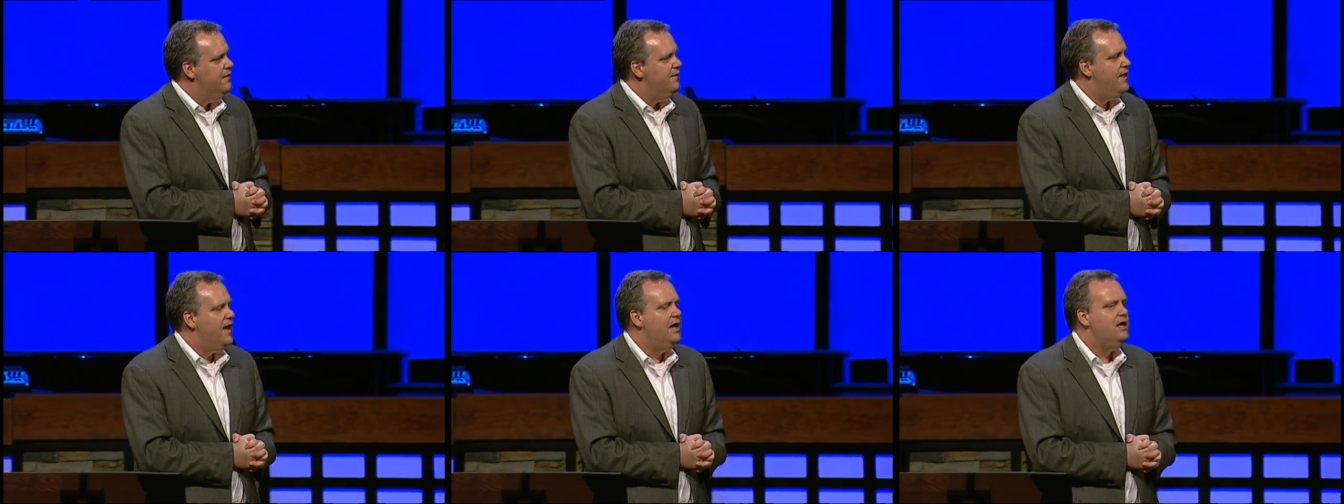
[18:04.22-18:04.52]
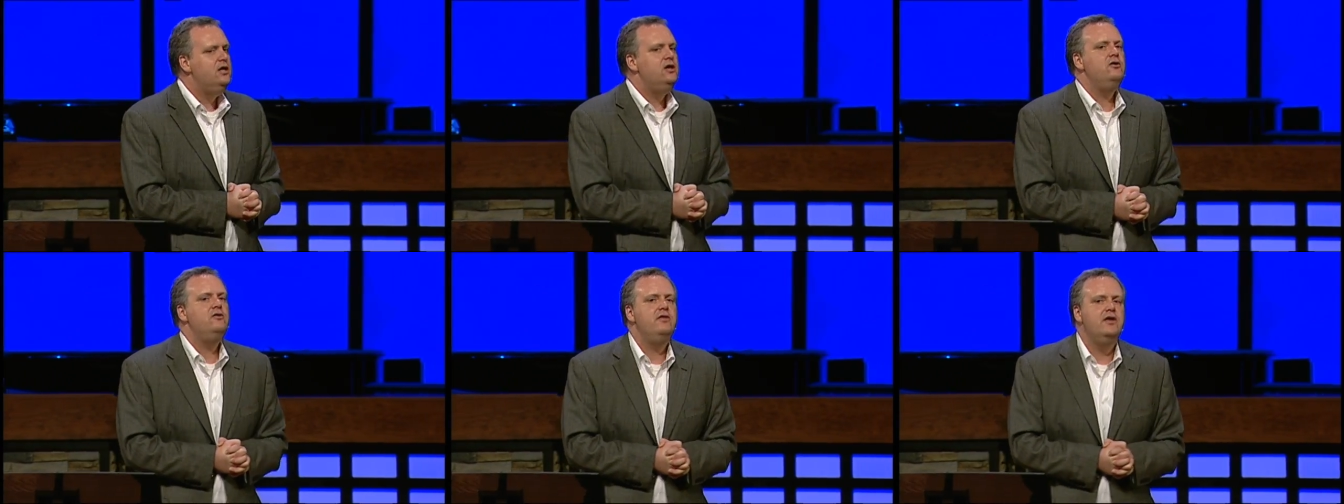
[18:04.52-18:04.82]

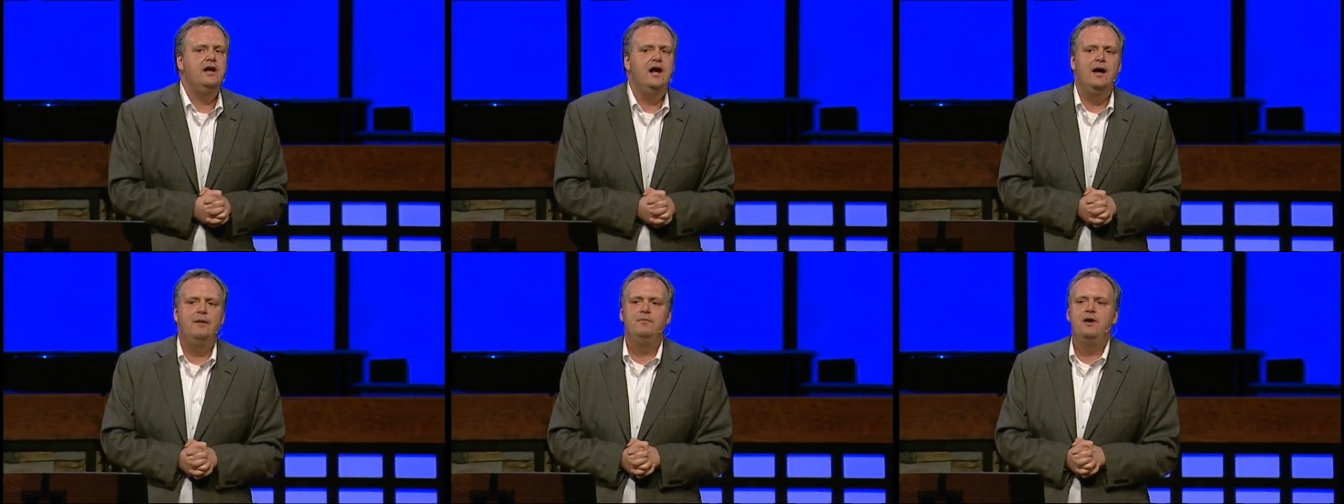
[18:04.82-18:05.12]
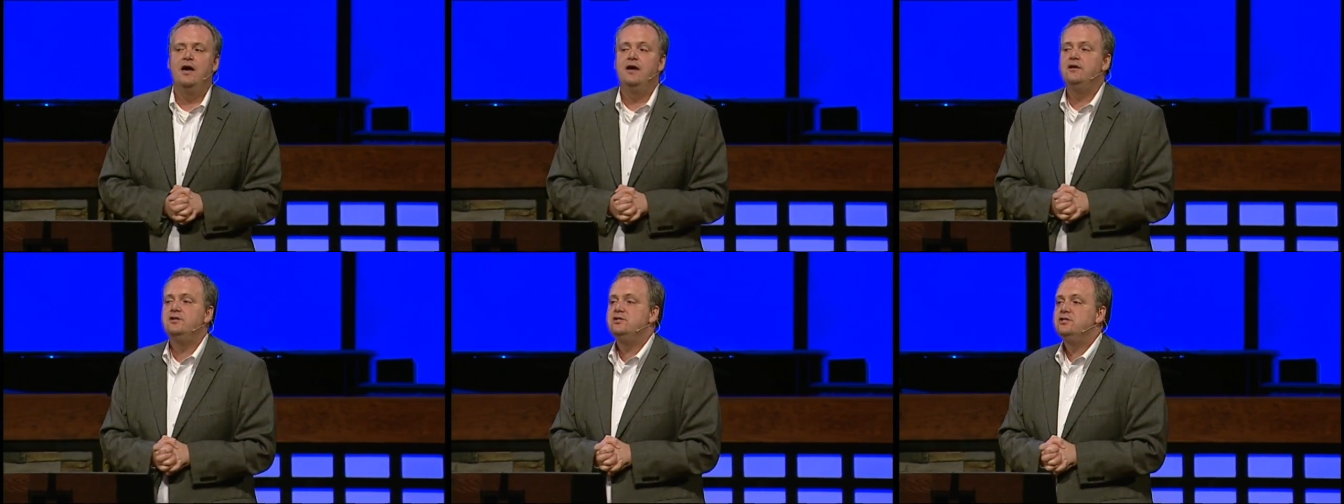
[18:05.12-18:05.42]
thank you that I'm
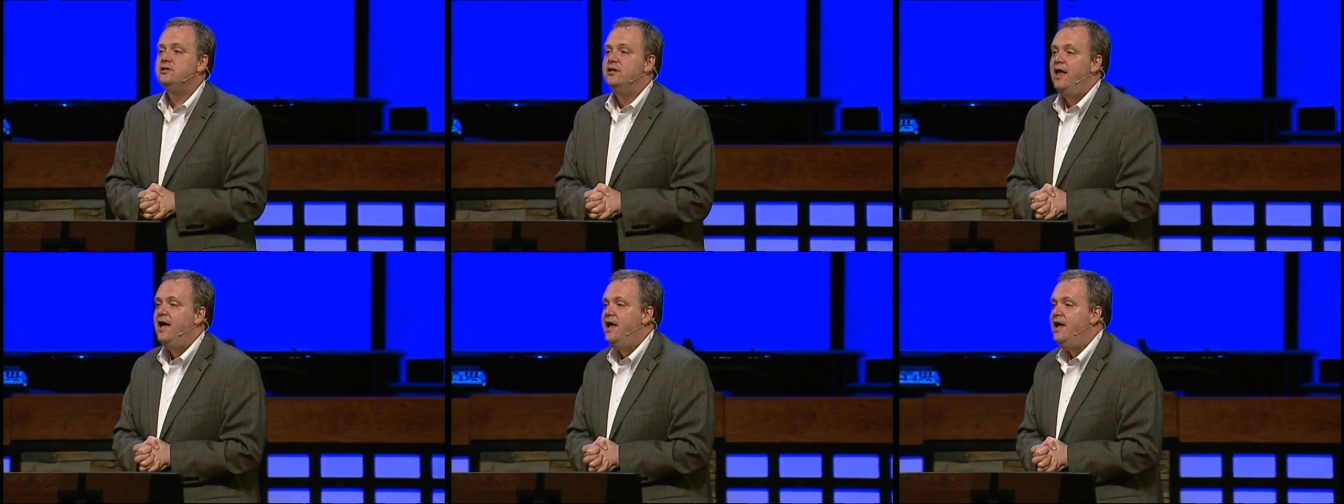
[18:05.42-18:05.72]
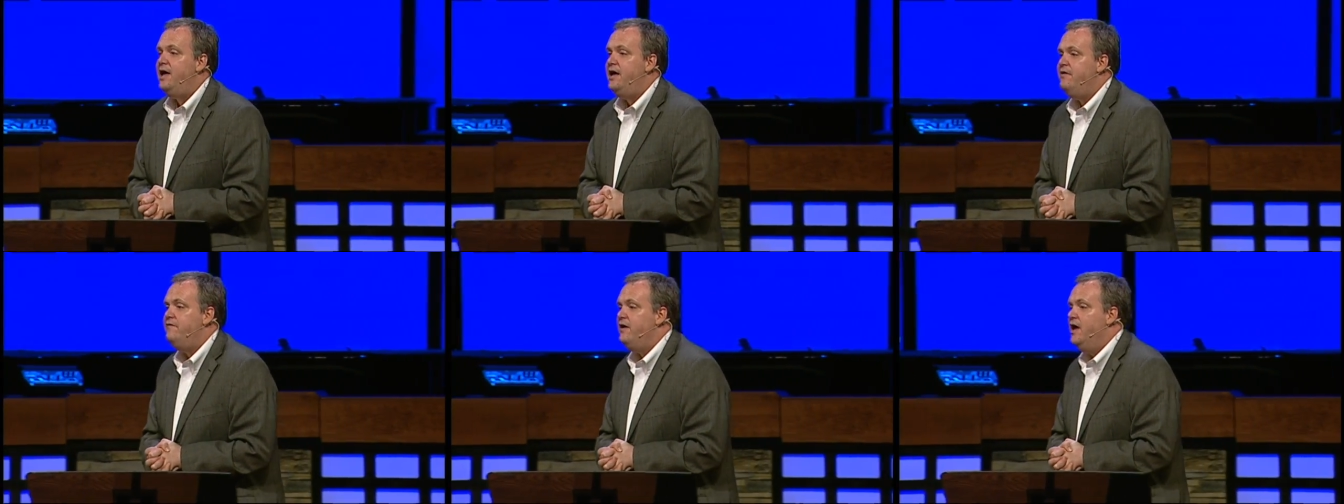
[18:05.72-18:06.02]
not a
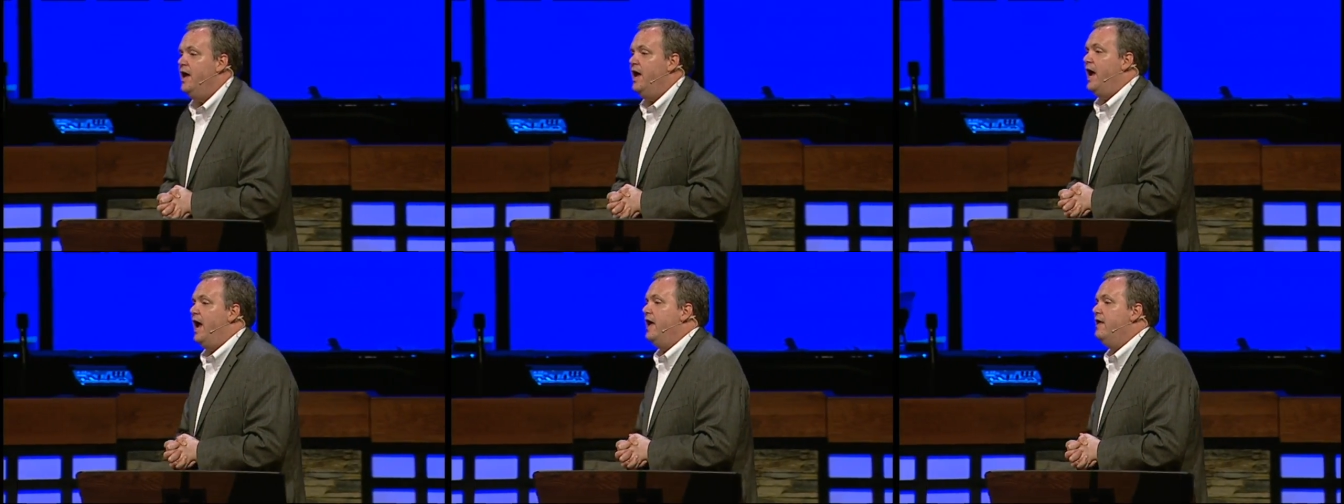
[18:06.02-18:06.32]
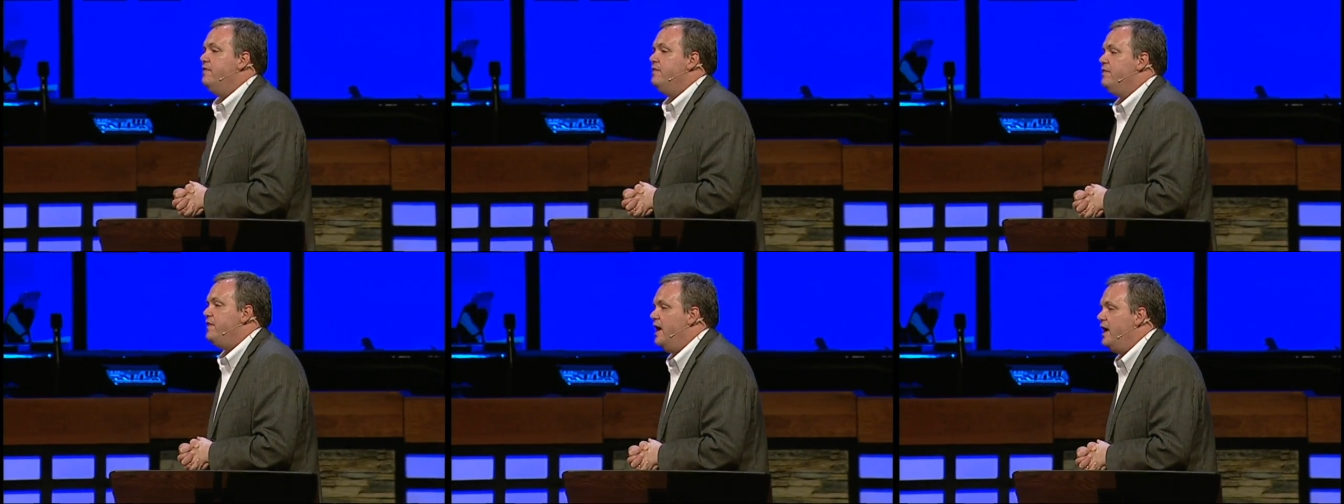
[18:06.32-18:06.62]
slave,
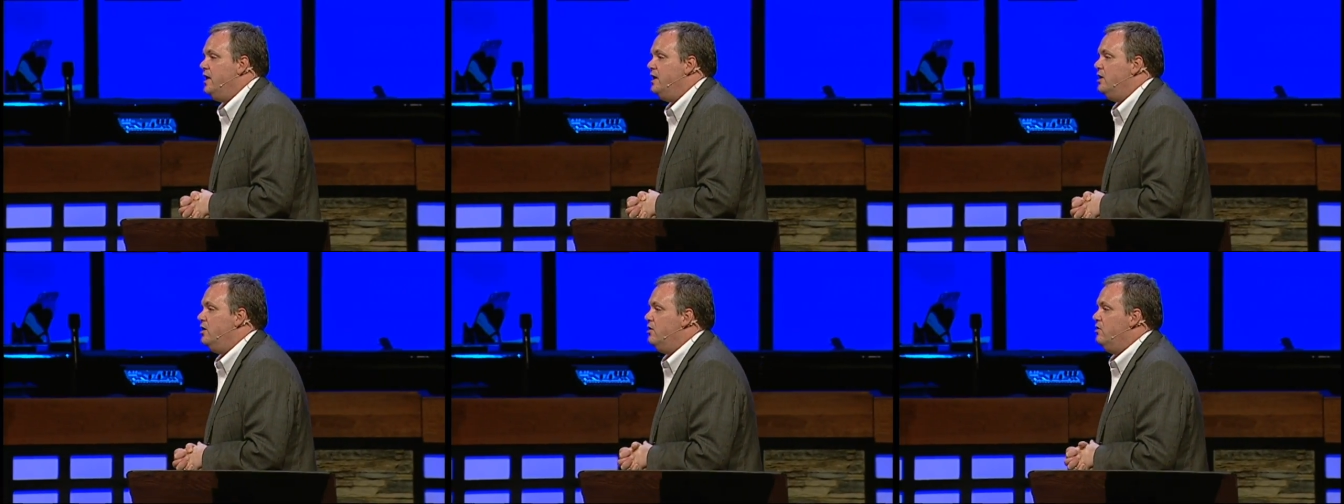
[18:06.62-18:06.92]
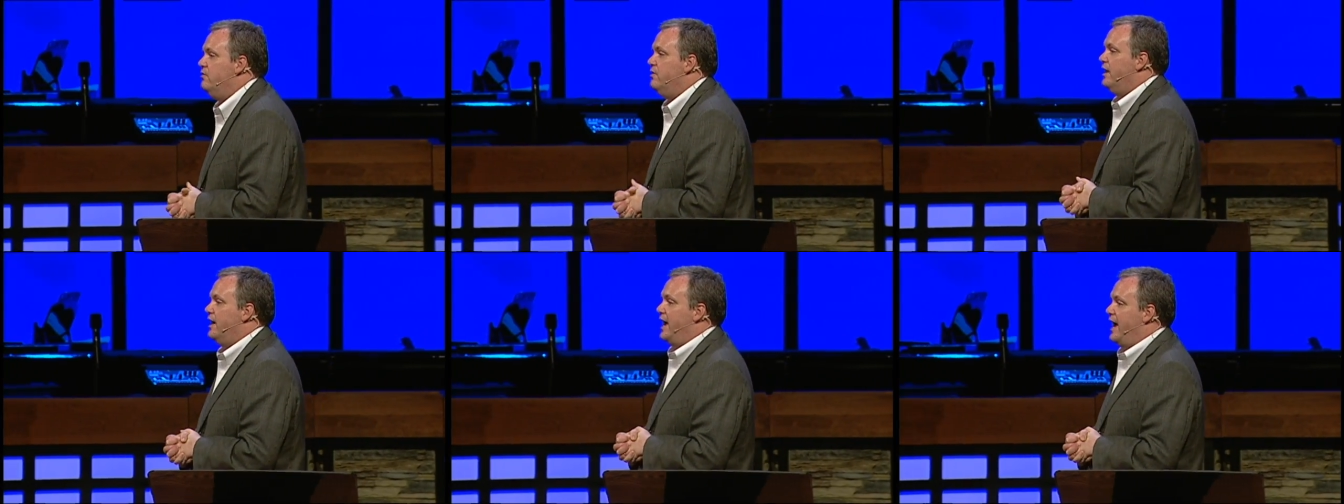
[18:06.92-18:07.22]
and thank
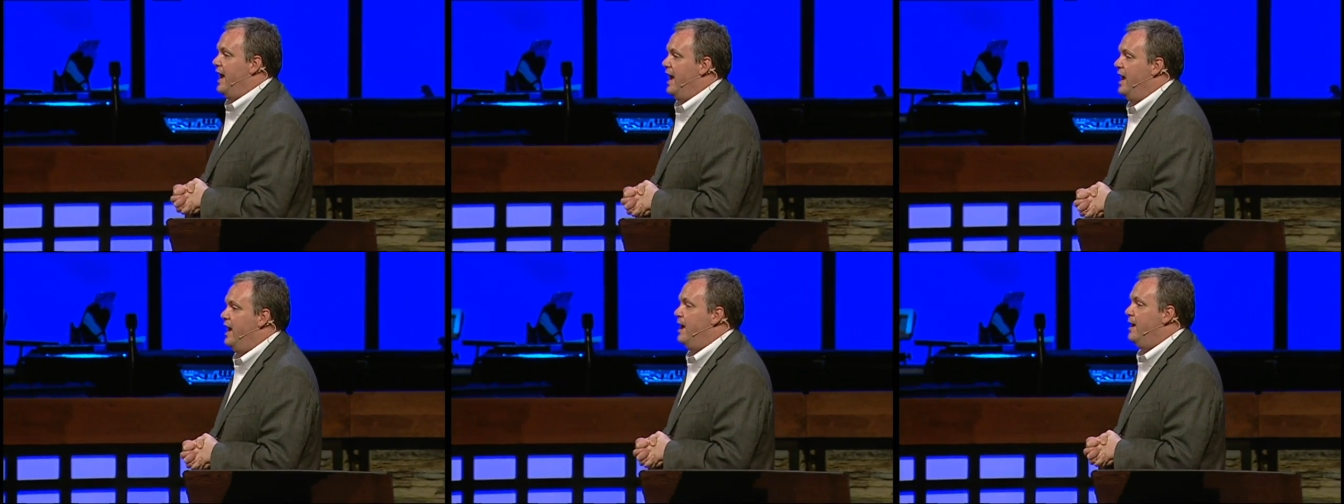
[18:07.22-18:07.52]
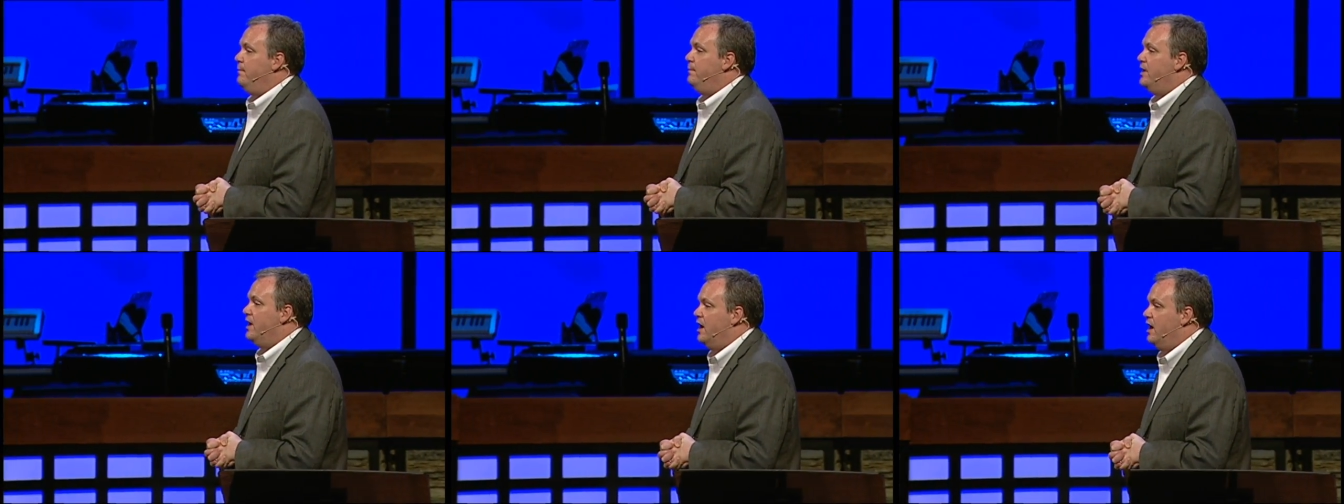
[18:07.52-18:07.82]
you that
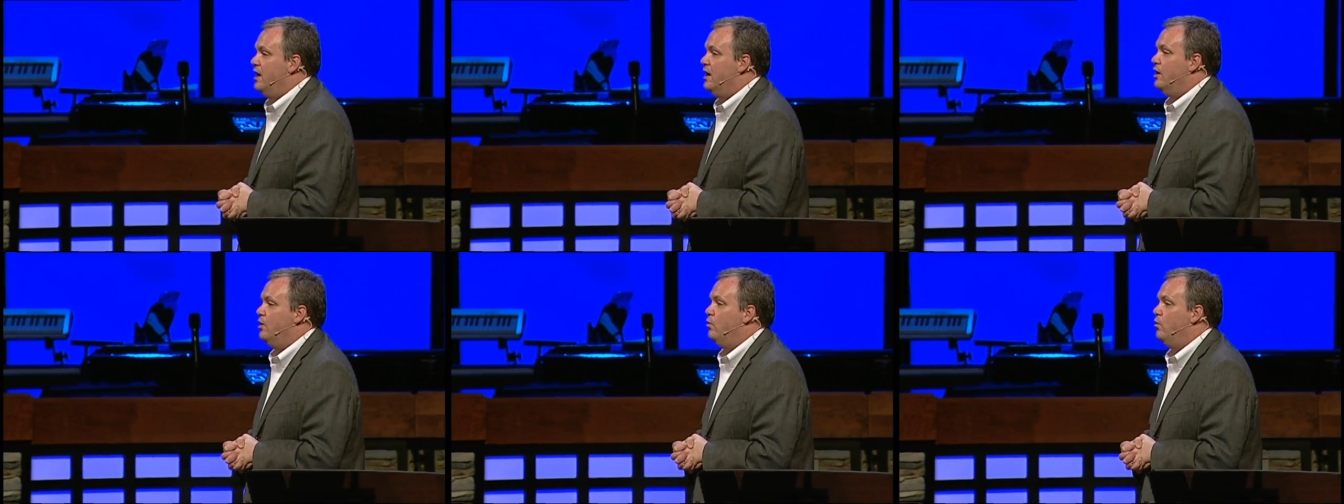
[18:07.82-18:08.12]
I'm not a